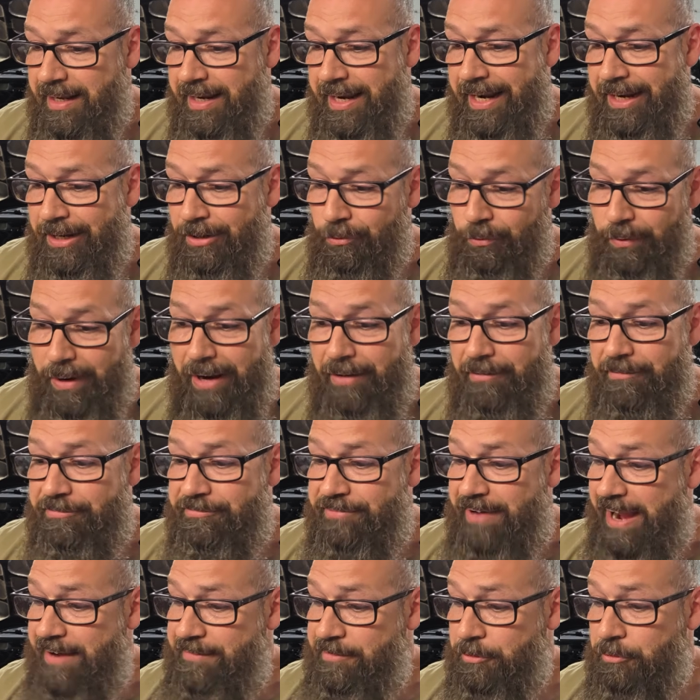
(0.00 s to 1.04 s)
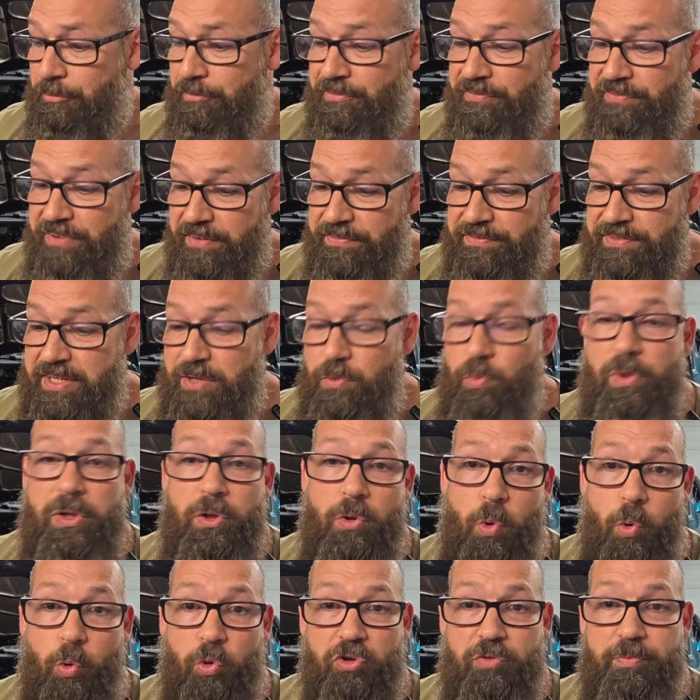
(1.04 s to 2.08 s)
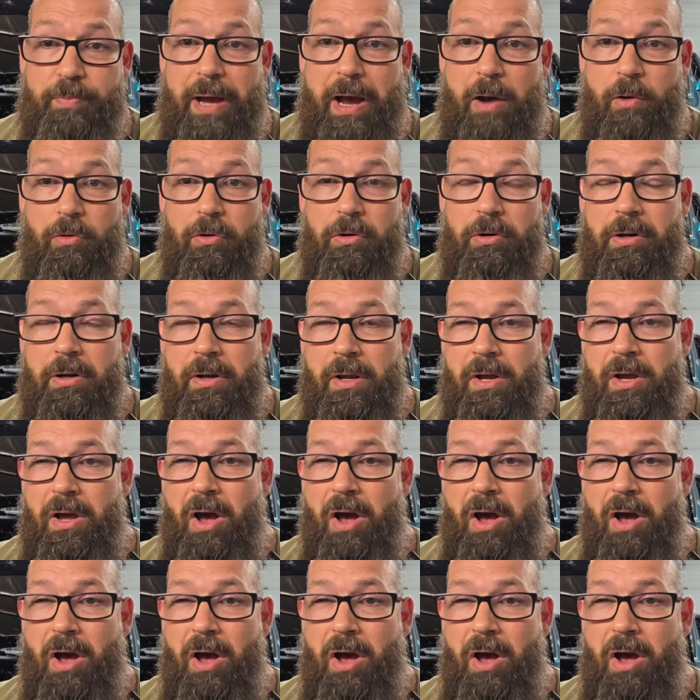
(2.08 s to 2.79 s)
and around 550 wheel horsepower